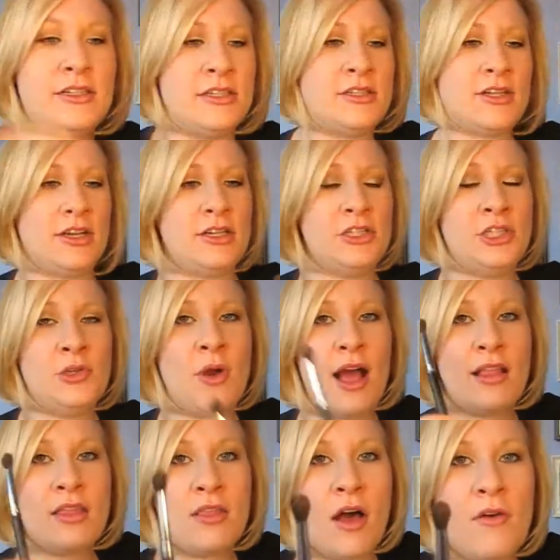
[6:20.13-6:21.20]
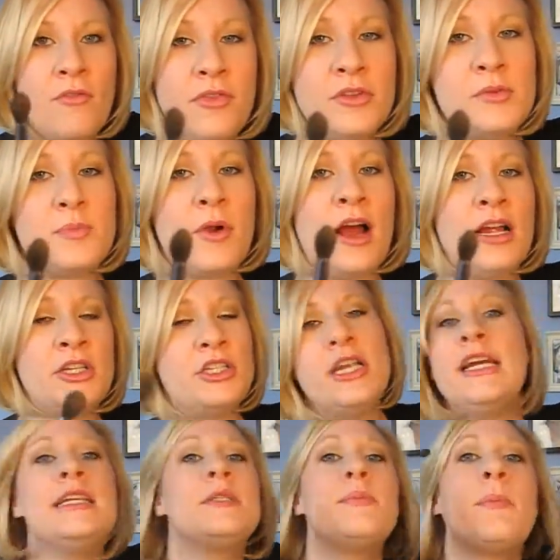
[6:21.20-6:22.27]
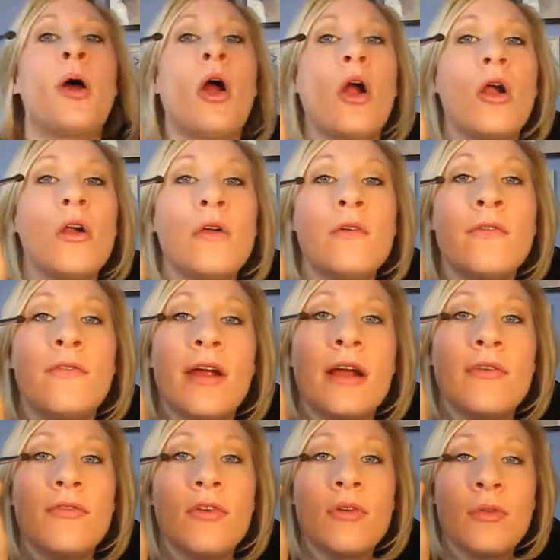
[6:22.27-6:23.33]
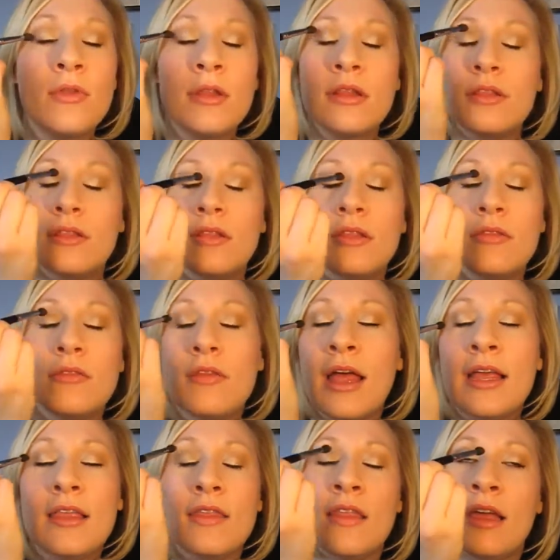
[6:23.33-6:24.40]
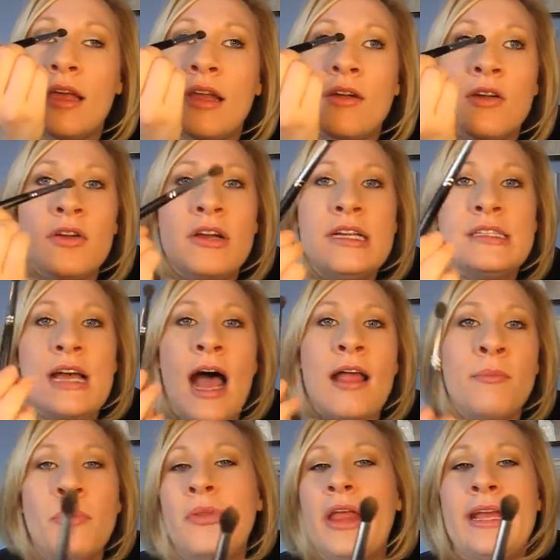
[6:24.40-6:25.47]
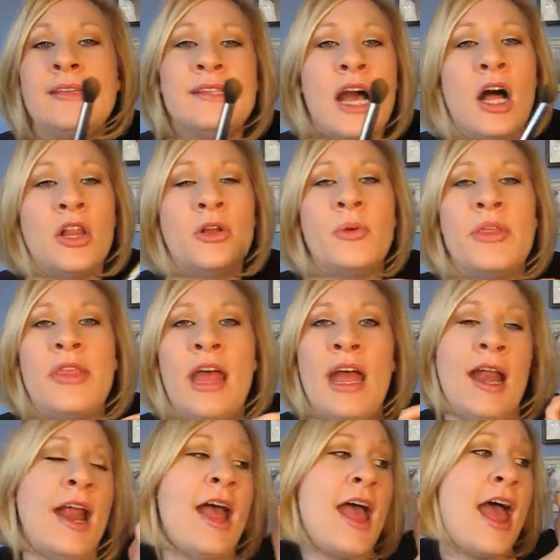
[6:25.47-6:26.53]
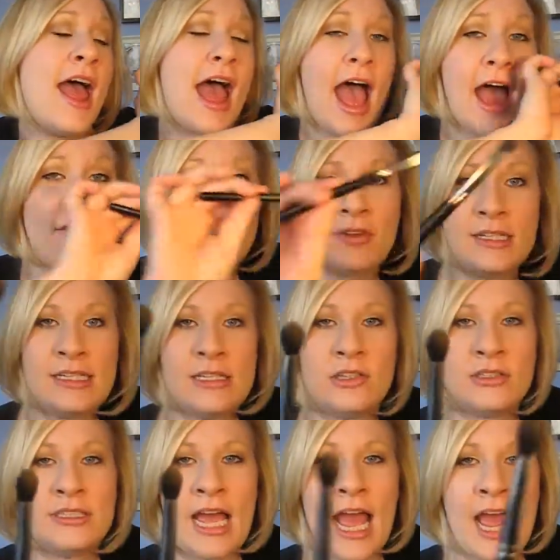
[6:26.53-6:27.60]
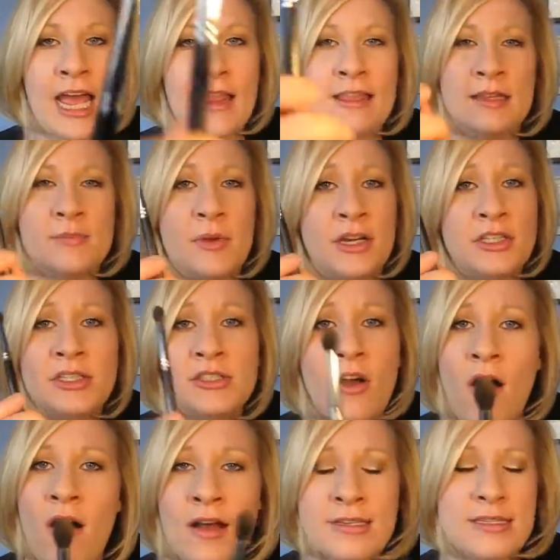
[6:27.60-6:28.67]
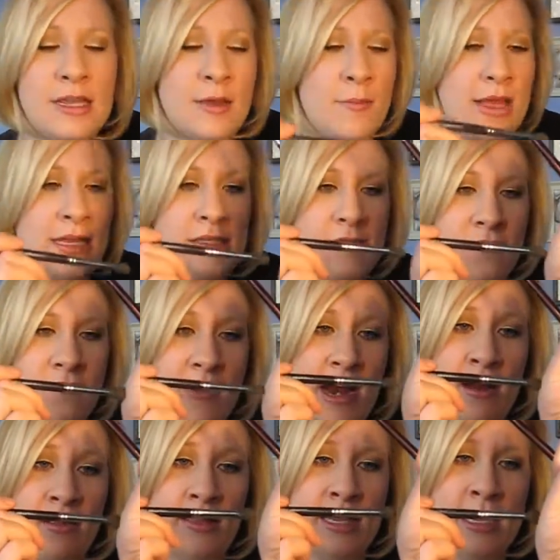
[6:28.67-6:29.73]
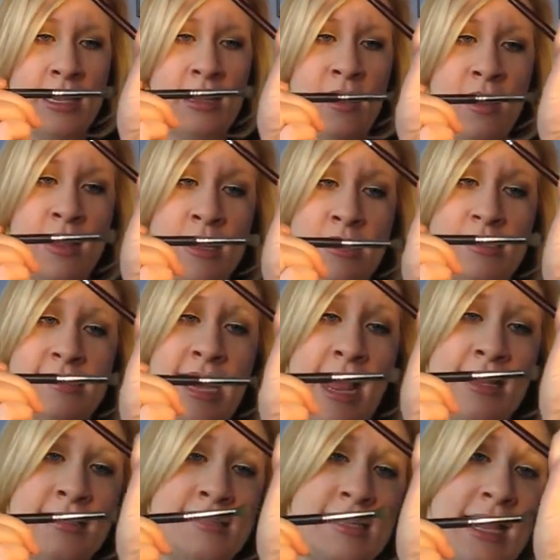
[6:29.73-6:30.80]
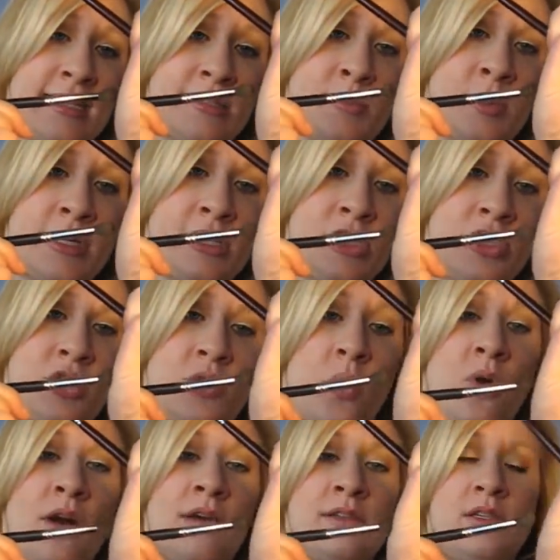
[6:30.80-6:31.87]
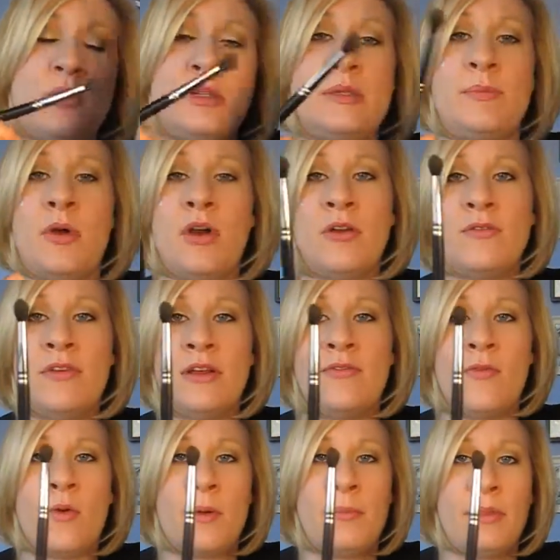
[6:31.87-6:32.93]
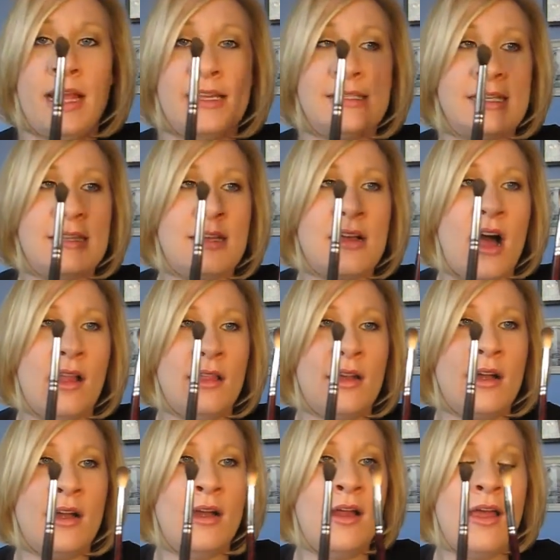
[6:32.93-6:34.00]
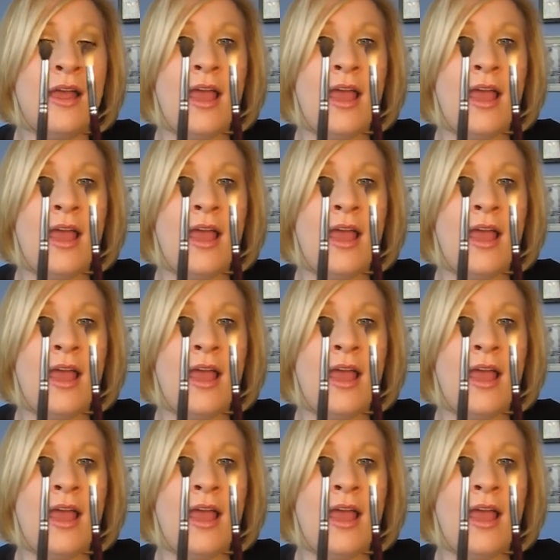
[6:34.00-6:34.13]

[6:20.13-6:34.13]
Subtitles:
discourage you. I love this brush. It's perfect for like the inner crease. I place color with it every single day. This brush is awesome. It's fairly dense and it's pretty short, so it's perfect for placing the color,